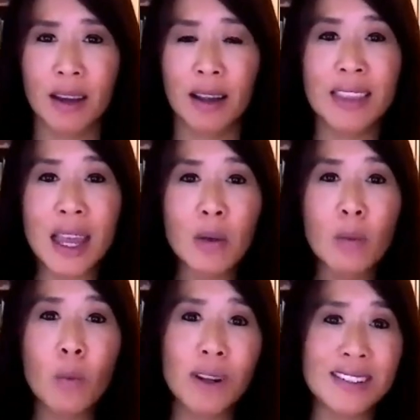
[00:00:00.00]
Then
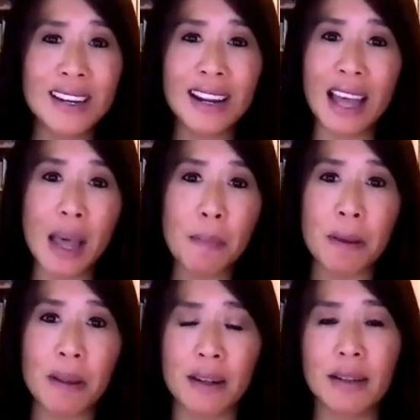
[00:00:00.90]
what's going to
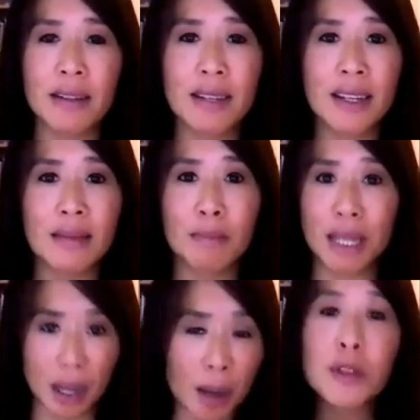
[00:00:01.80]
happen? It
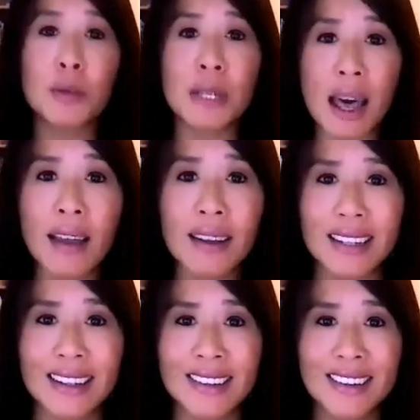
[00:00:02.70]
becomes a
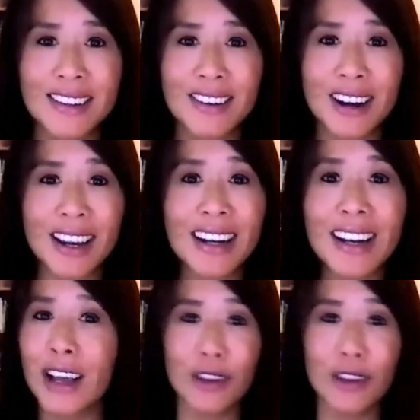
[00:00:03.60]
reality, right?